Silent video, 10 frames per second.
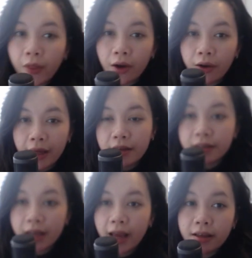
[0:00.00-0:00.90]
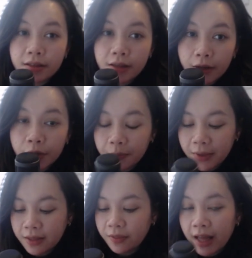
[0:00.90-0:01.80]
There is a
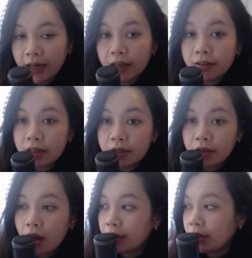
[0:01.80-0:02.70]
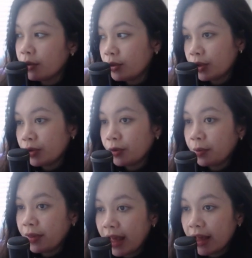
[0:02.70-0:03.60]
sentiment that exists on
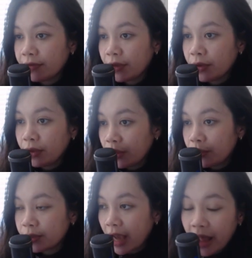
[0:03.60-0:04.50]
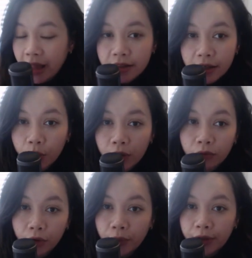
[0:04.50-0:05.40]
YouTube: if you use ads, it will
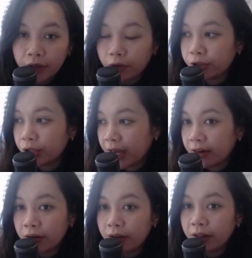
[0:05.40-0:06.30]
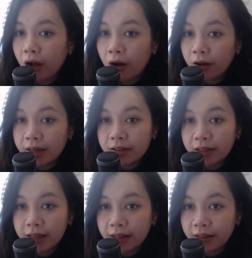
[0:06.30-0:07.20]
ruin your channel.
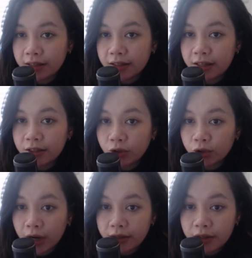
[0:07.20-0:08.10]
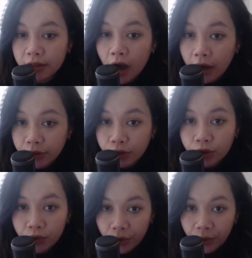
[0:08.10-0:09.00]
Honestly, this is just
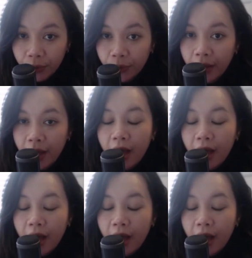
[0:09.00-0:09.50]
untrue.